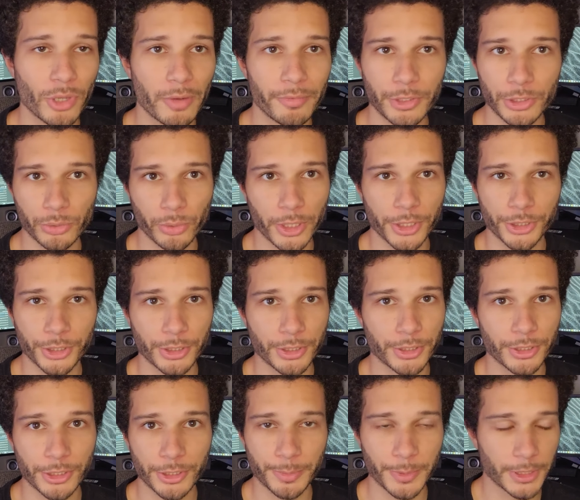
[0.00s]
have any
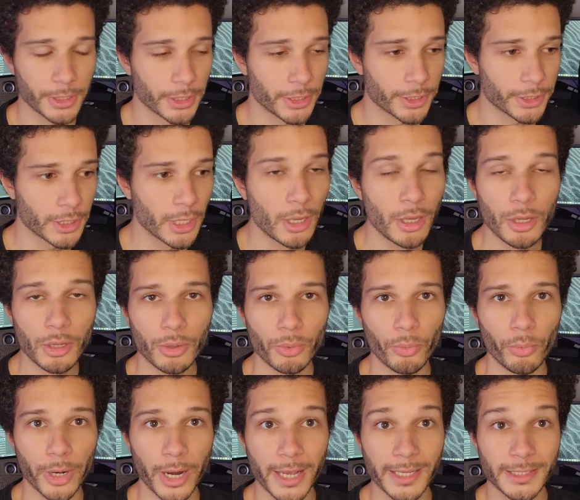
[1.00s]
questions is because
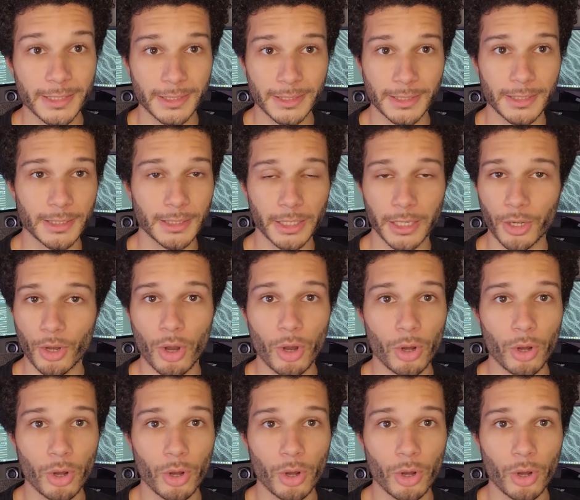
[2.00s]
what I see like